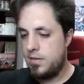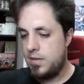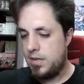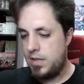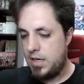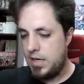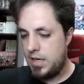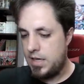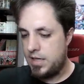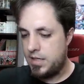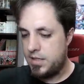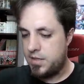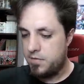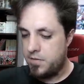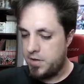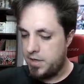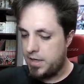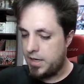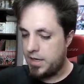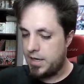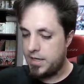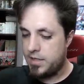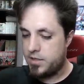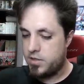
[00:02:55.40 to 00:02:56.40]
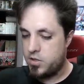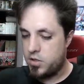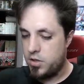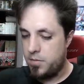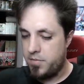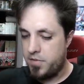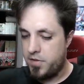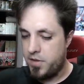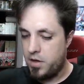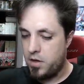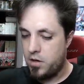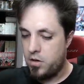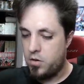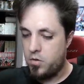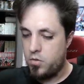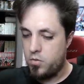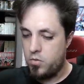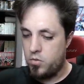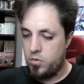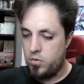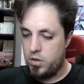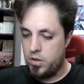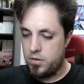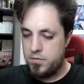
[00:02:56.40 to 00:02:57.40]
And let's see if we can get something
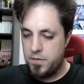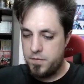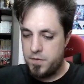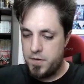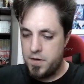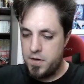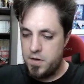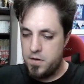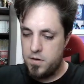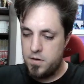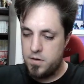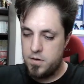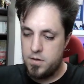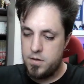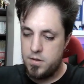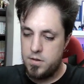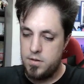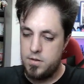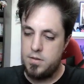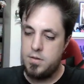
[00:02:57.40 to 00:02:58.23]
cool out of here.